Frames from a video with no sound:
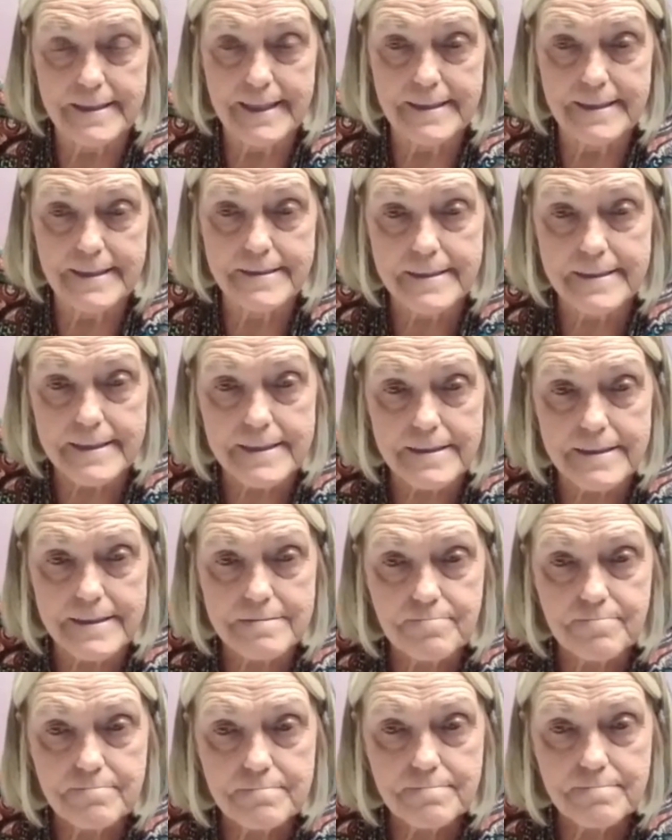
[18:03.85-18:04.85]
AC
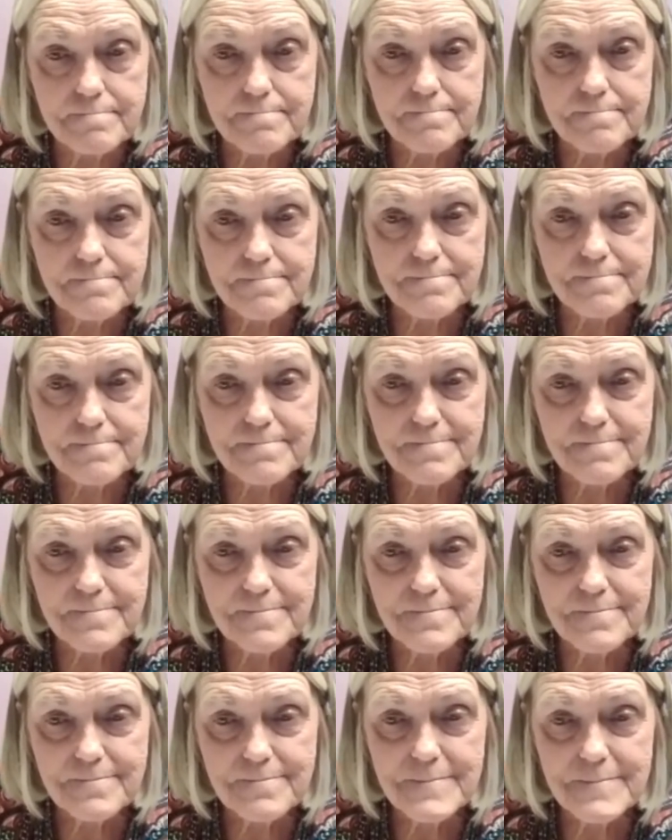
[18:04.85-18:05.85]

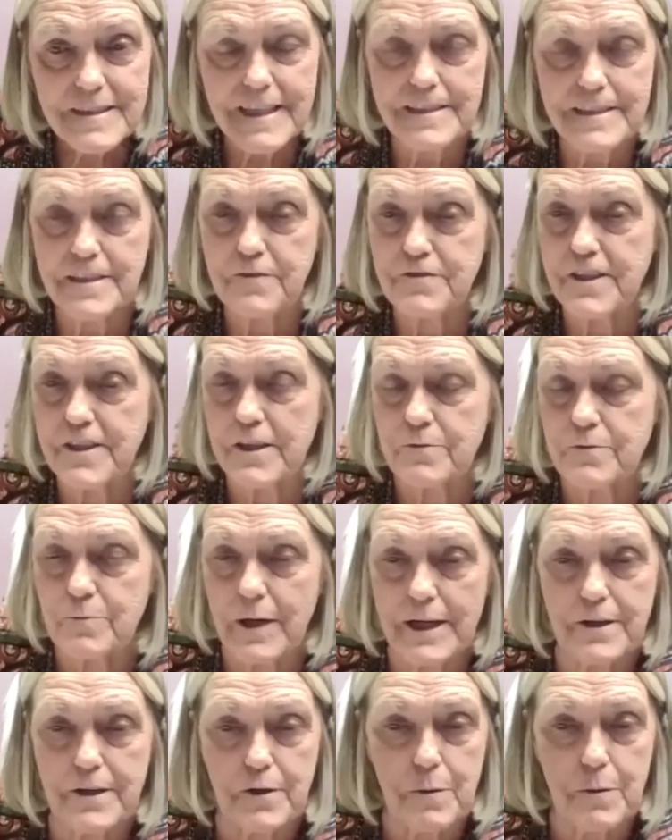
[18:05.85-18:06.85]
and you've done
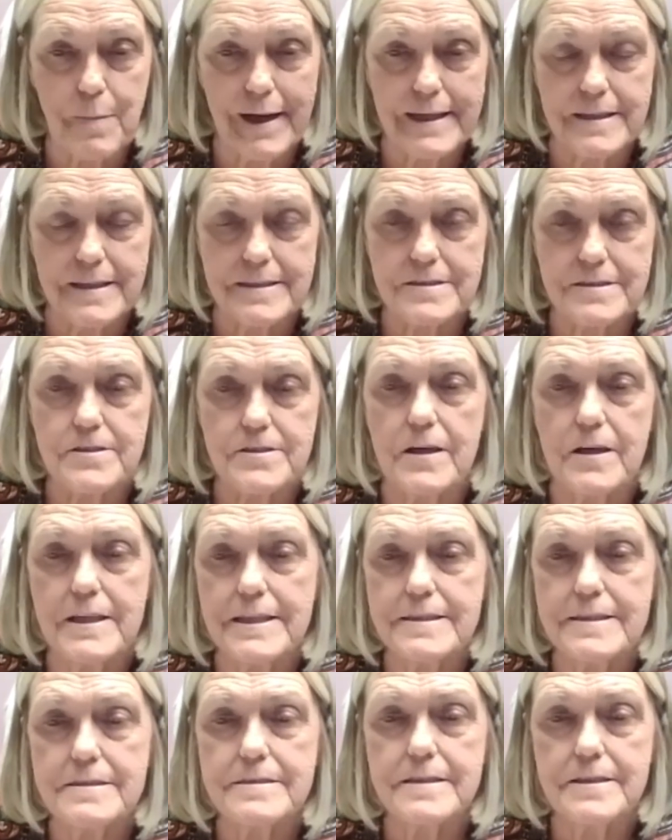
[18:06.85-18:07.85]
regular maintenance on
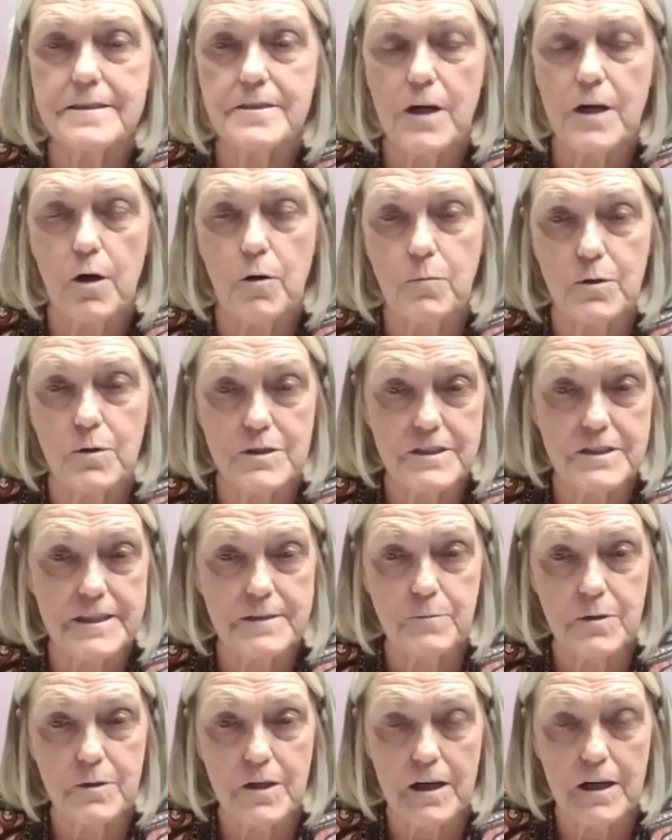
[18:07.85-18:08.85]
it, then the home warranty
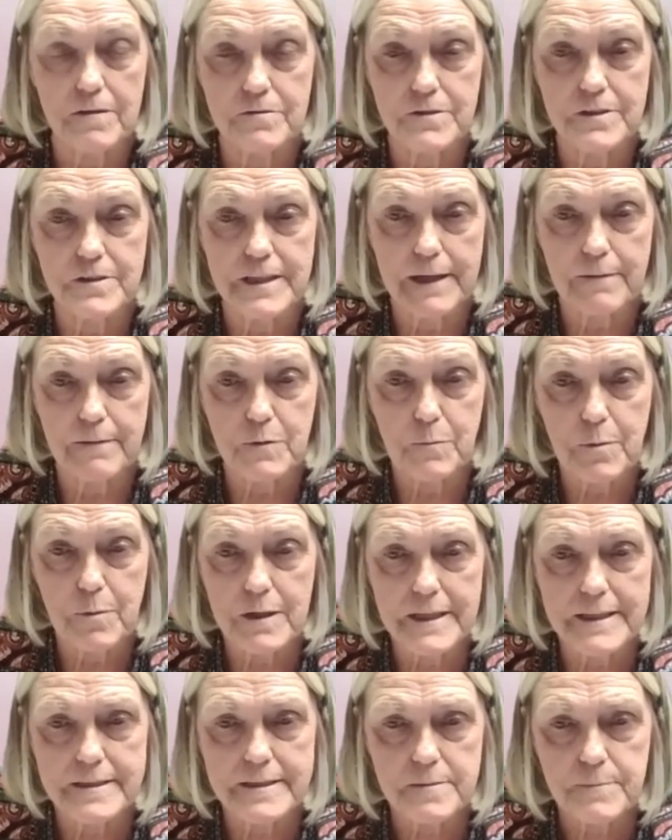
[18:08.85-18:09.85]
will cover that
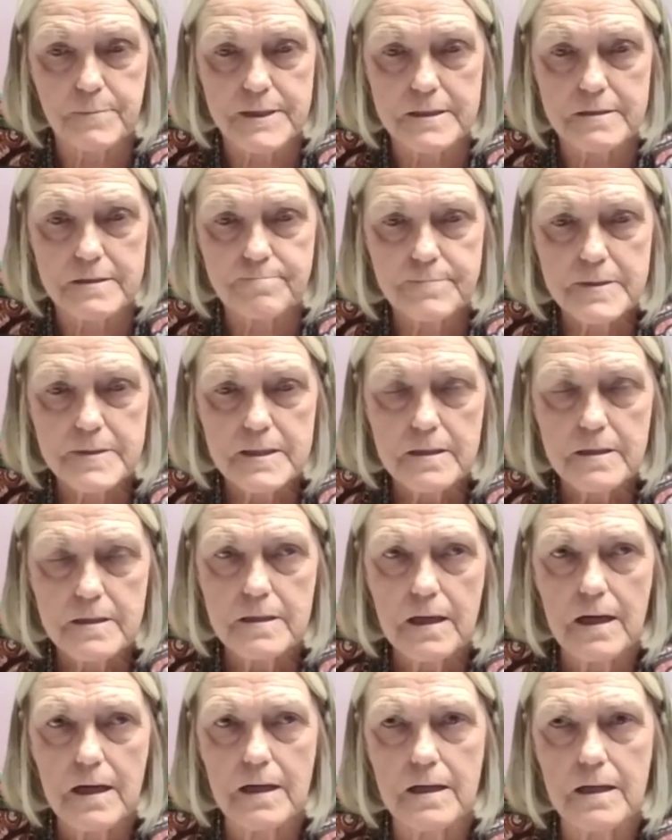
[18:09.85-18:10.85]
replacement.
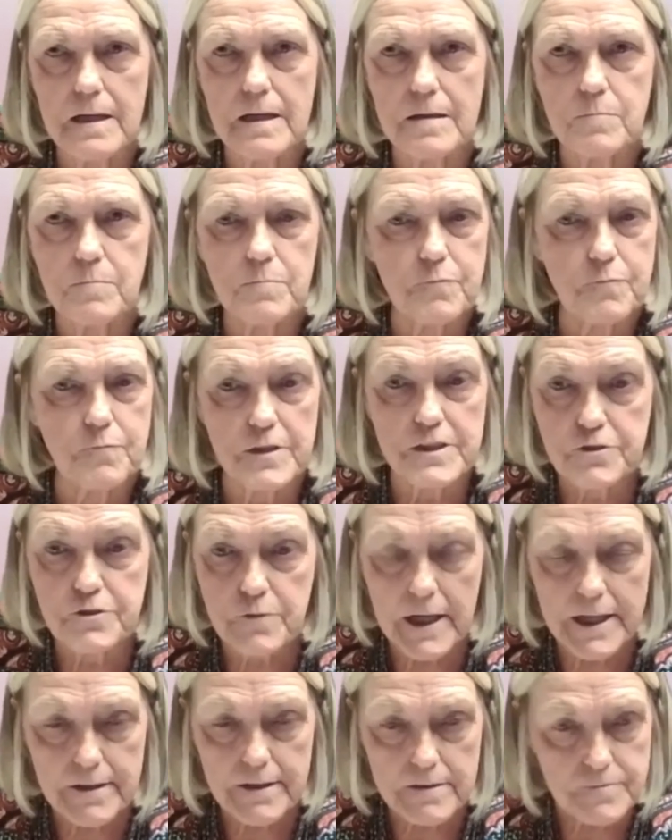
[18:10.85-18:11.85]

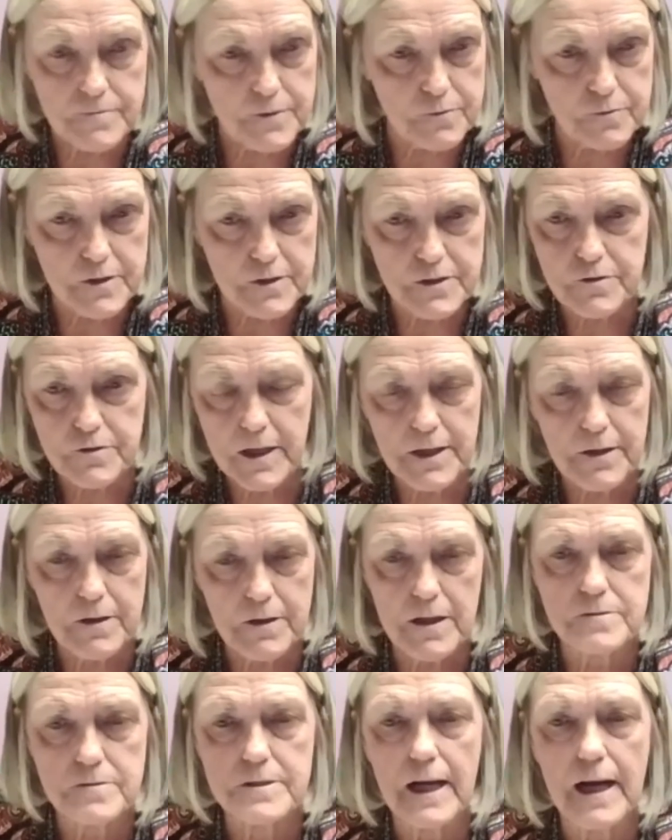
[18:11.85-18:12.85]
Refrigerator, if the refrigerator
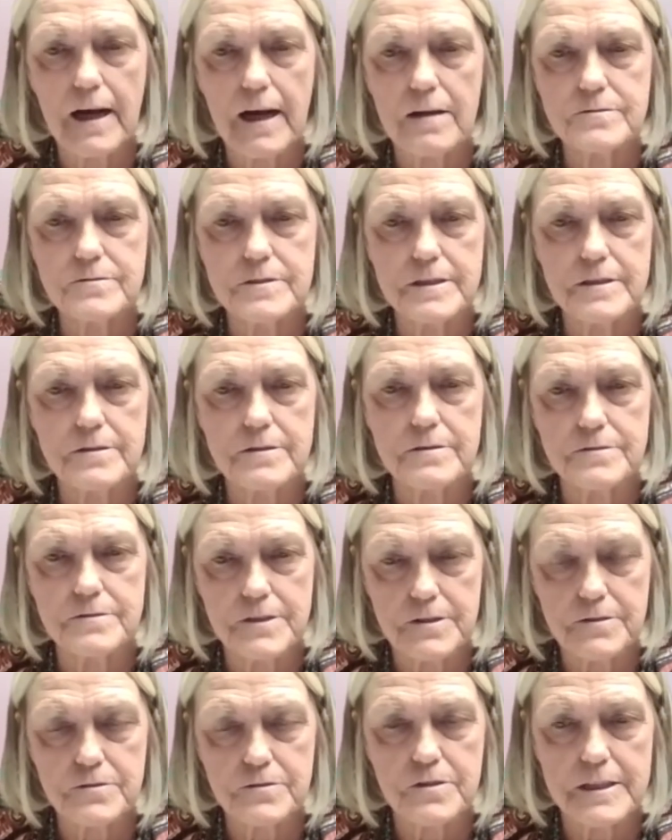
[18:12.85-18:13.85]
goes out, they'll
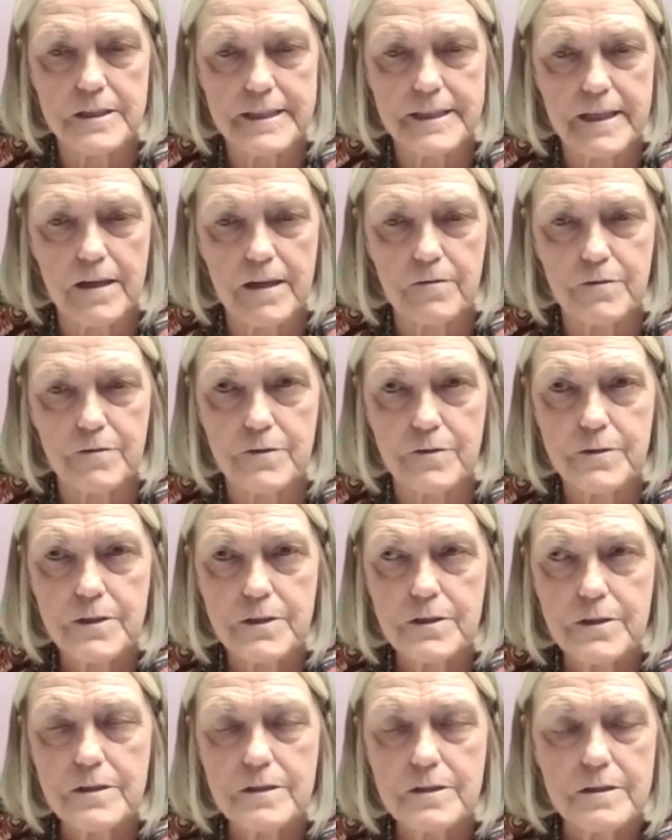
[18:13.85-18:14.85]
usually cover
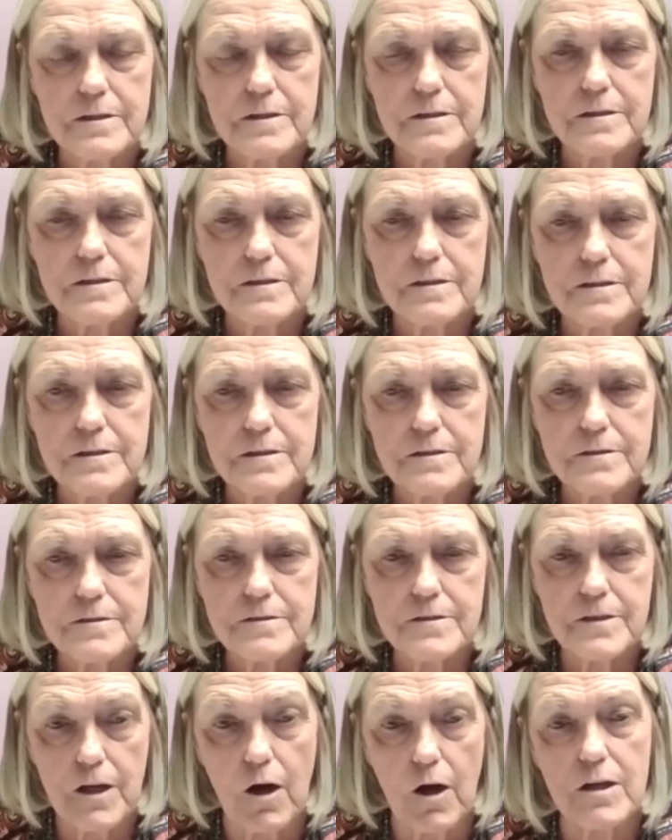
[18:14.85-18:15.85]

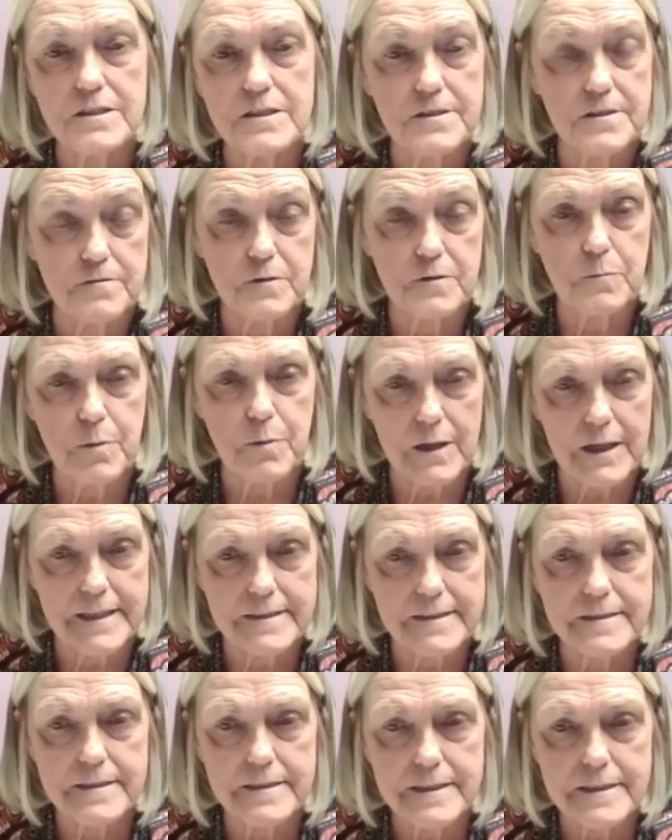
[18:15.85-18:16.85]
the cost of
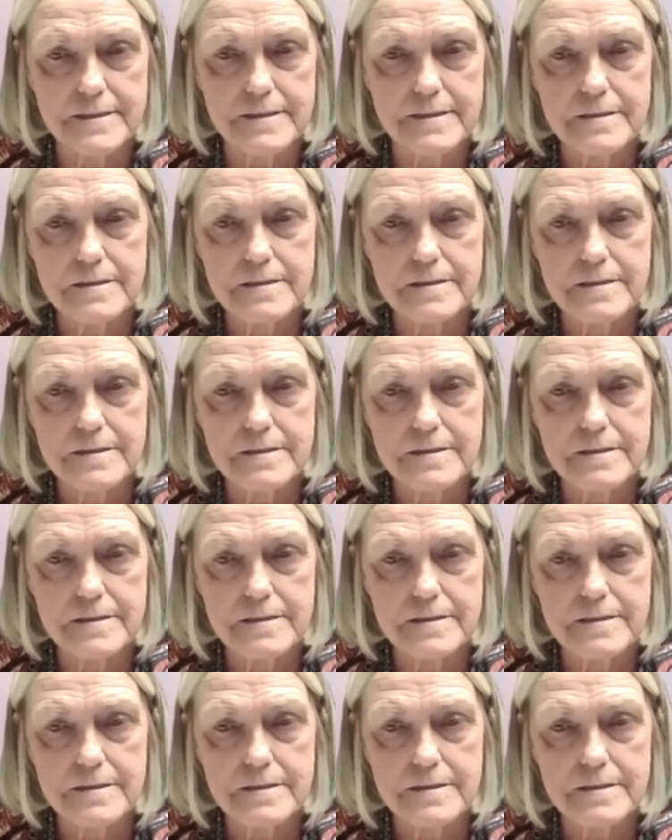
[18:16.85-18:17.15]
replacing it.